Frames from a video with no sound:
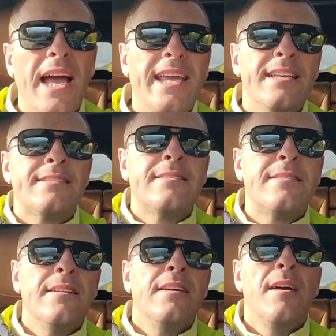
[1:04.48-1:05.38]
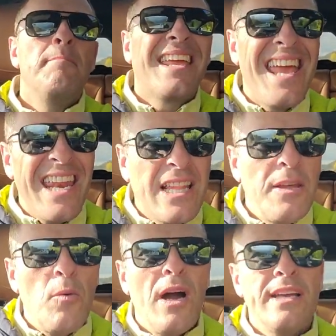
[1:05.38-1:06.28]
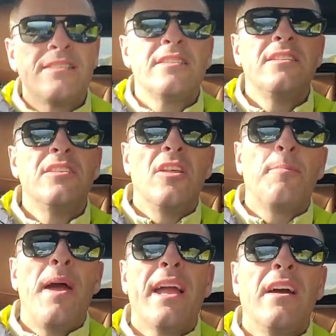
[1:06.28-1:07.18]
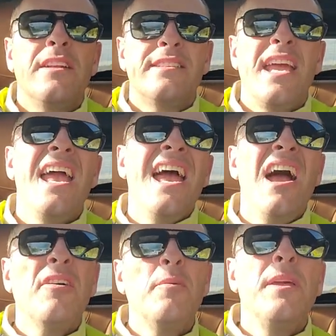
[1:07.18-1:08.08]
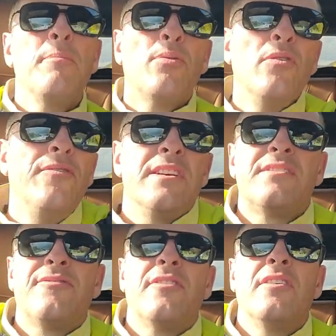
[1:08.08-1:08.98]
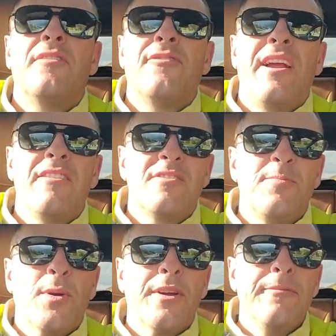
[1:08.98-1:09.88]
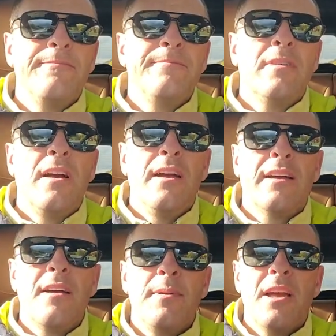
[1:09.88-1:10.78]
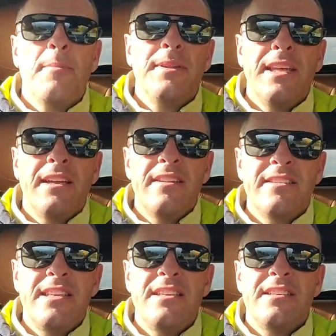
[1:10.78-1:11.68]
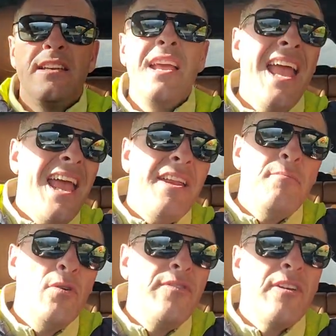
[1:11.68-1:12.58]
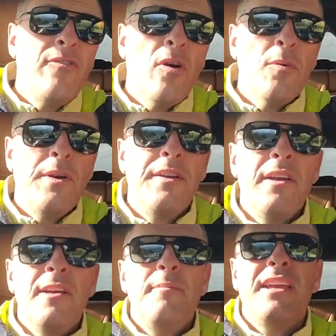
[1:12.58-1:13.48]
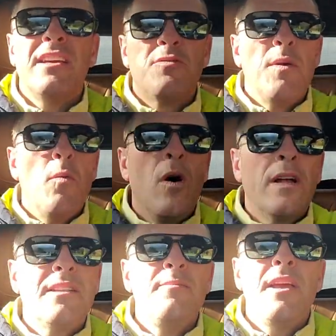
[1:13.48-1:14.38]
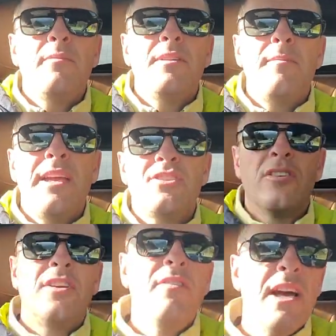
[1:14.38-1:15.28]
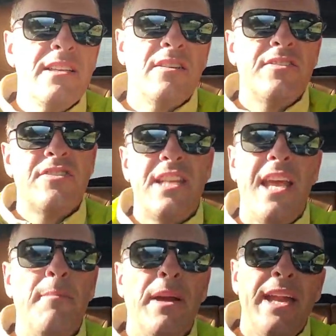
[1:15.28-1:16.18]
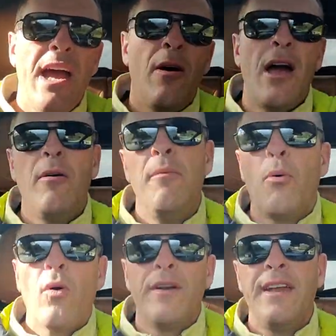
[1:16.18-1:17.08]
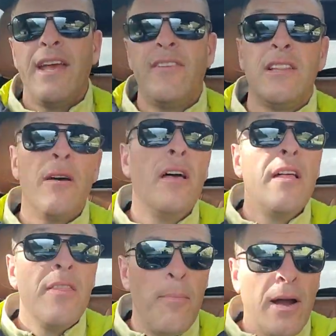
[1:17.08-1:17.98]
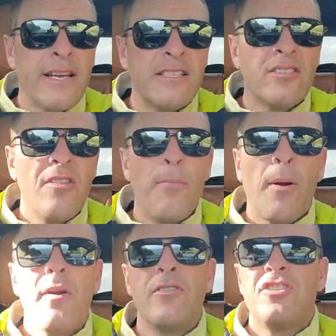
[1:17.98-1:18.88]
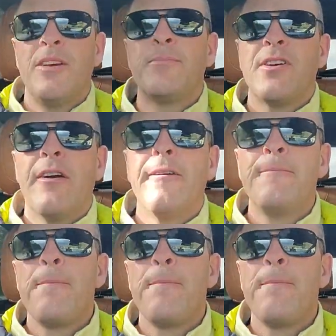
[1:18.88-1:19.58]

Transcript: I guess, mechanically wise, to look back on and say, how can we improve this for Harrisburg coming up at the end of the season and moving forward? Because we want to be able to make sure you guys understand by now how important having the buckets or the partnerships are.